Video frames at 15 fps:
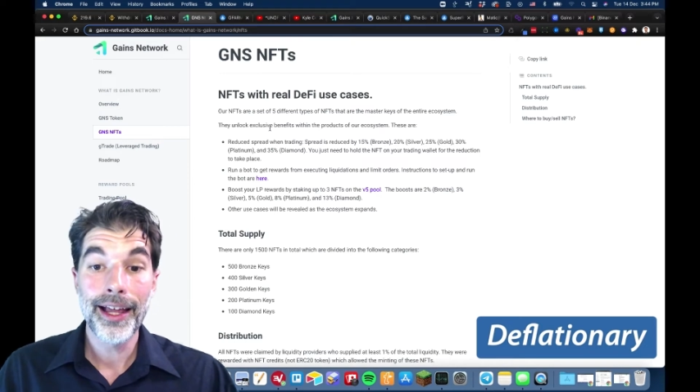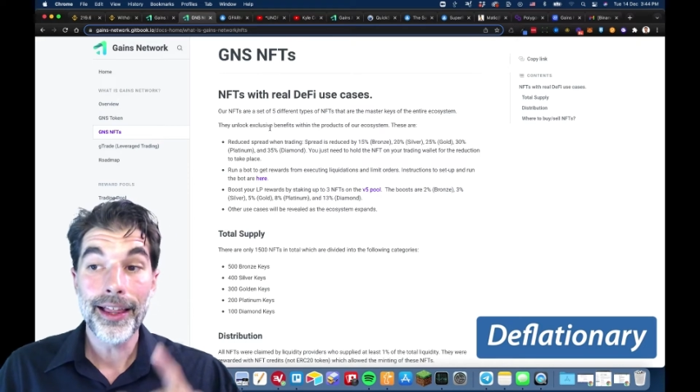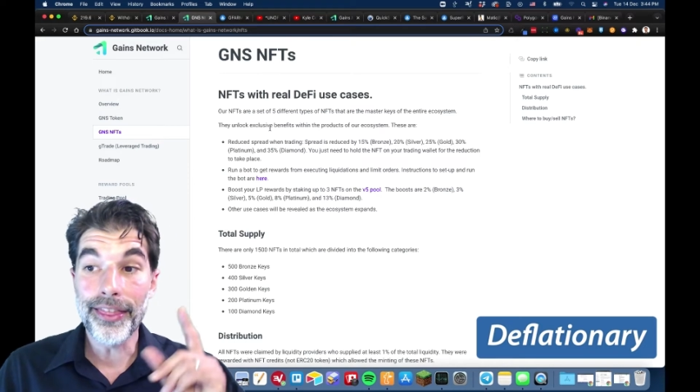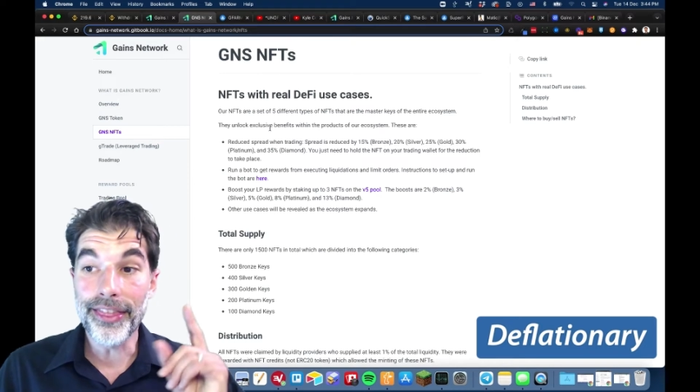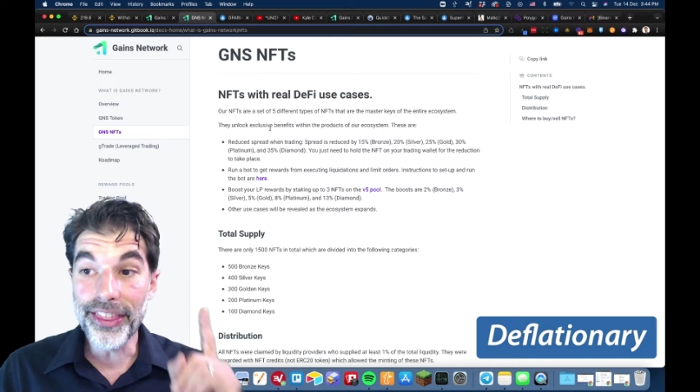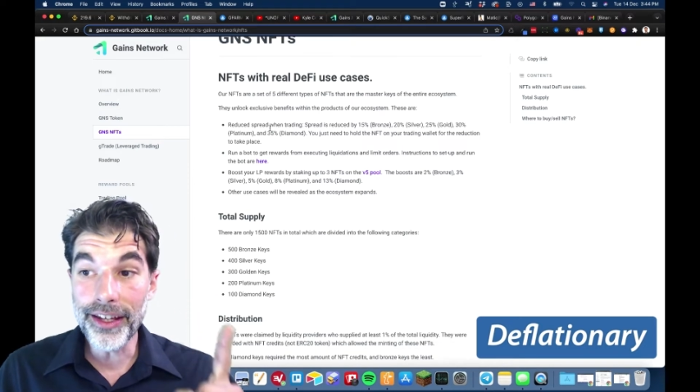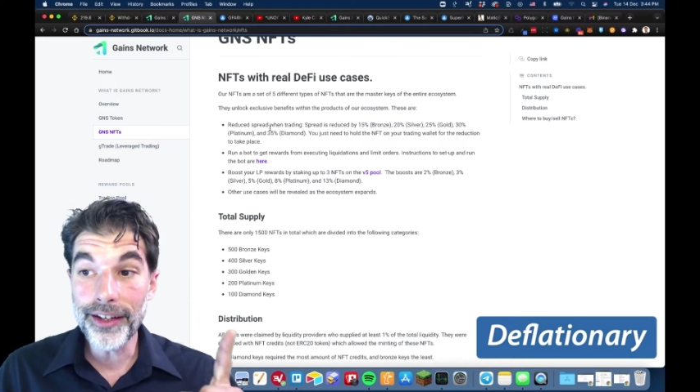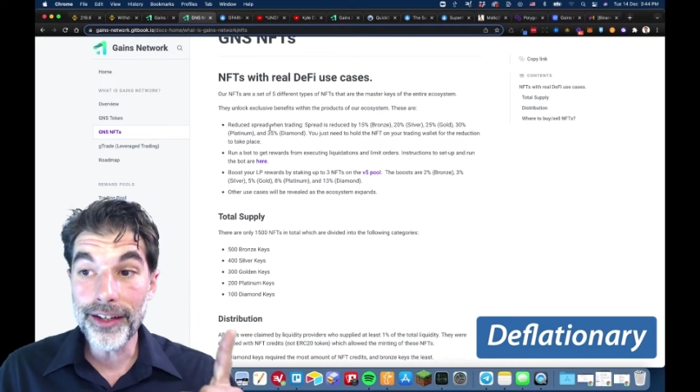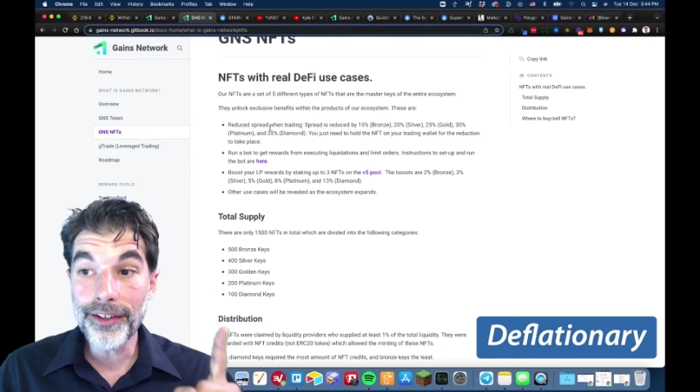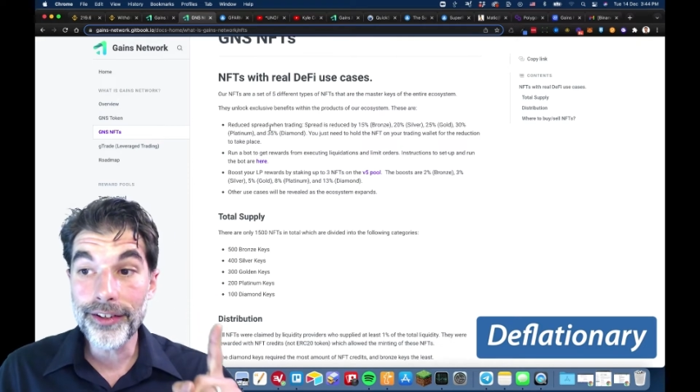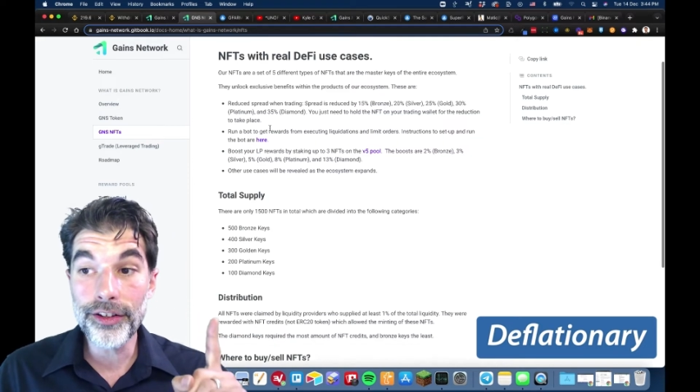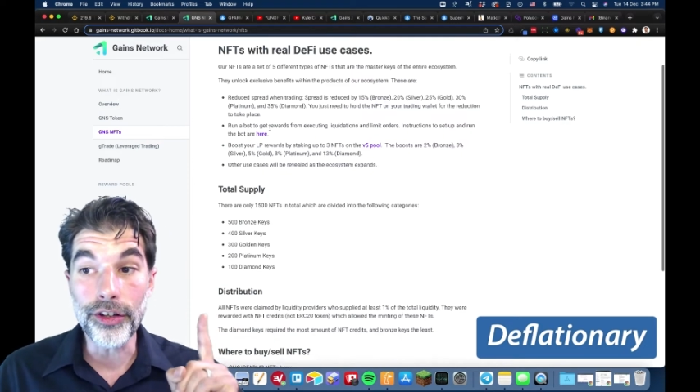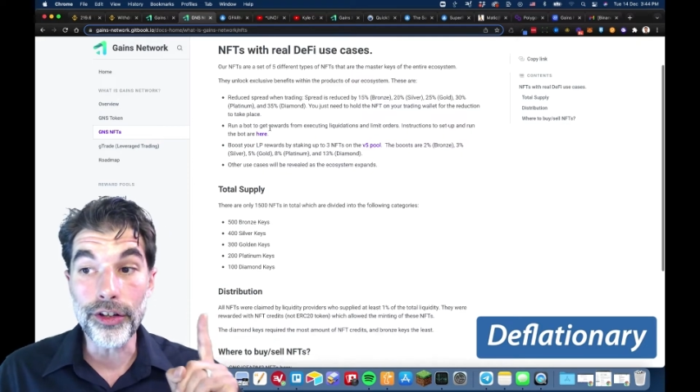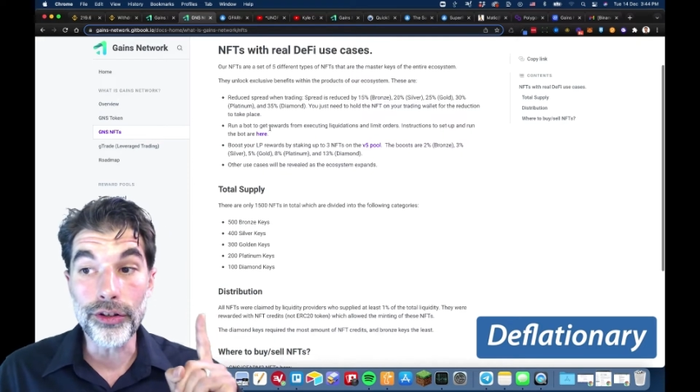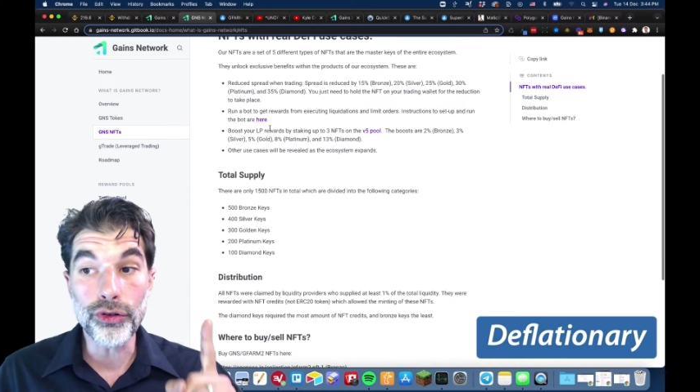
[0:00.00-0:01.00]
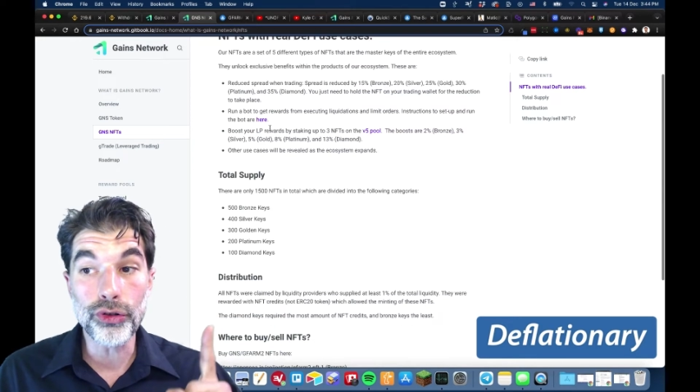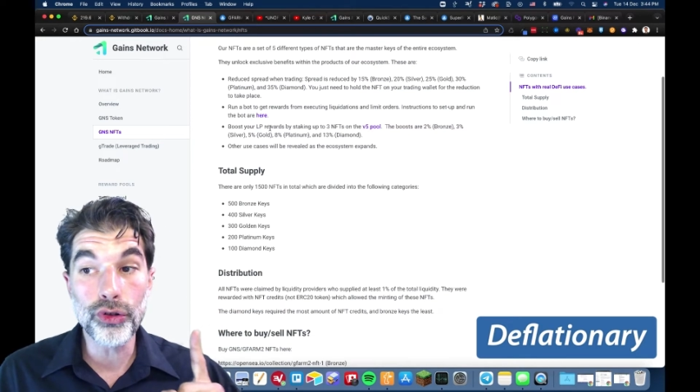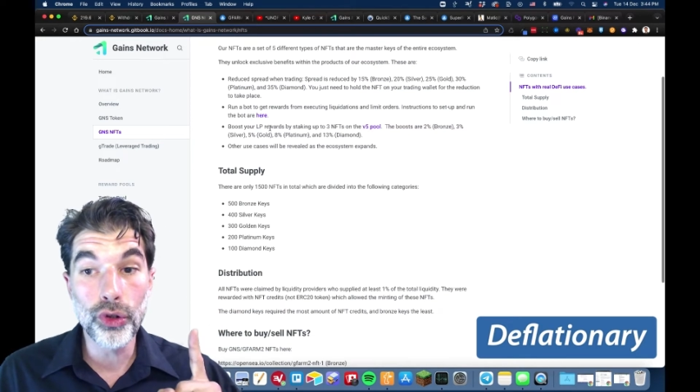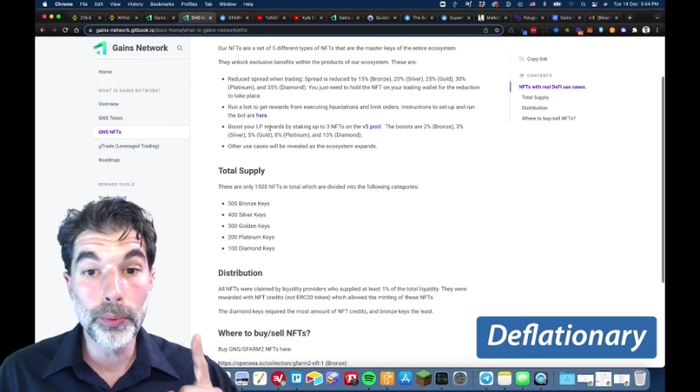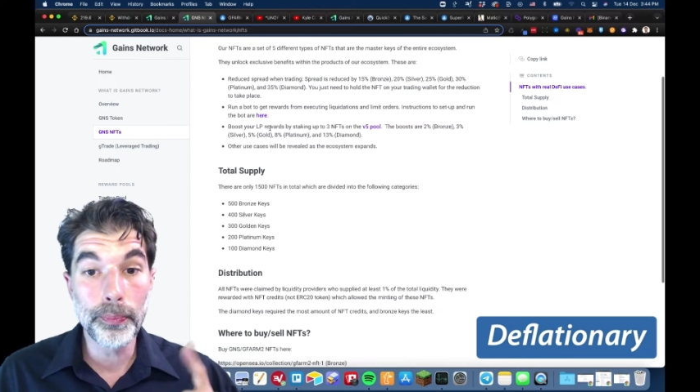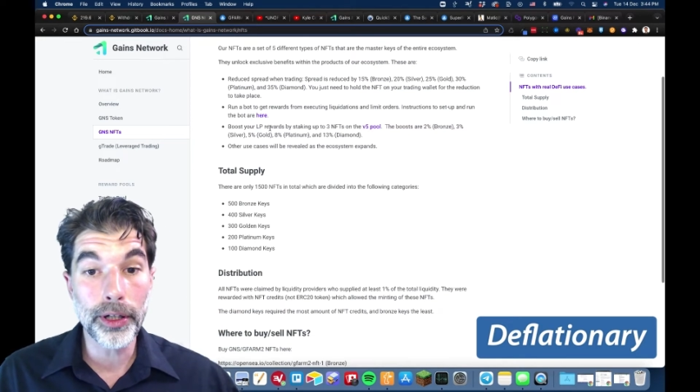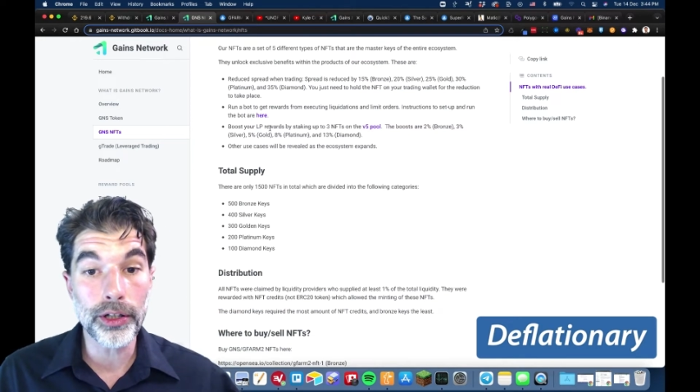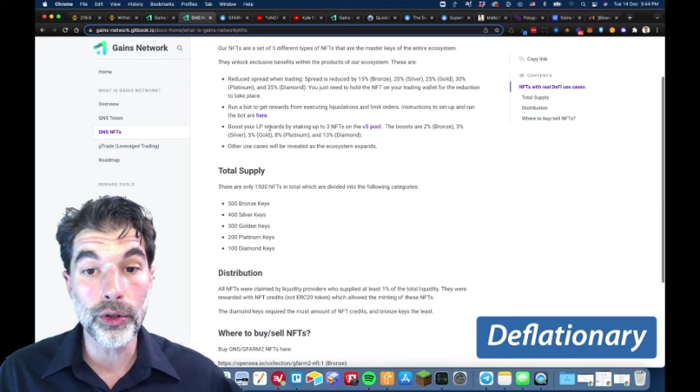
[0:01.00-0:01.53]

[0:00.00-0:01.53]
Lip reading: This is a super